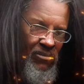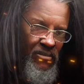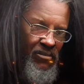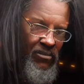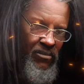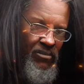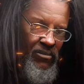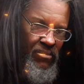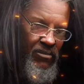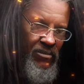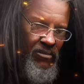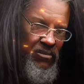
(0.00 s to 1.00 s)
right.
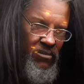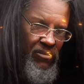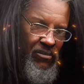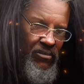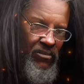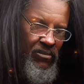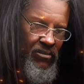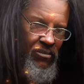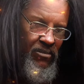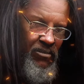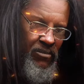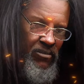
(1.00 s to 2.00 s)
Well, he just said we were
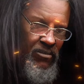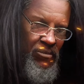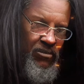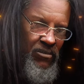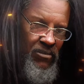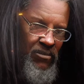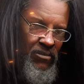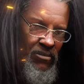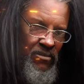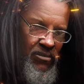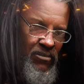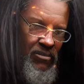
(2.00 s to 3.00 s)
already in the
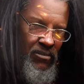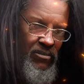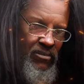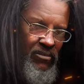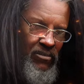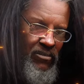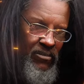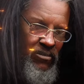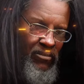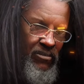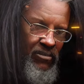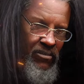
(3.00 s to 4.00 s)
systems. Why I Right, was
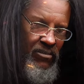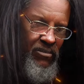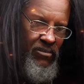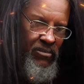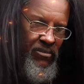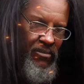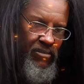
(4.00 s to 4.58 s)
right, curious.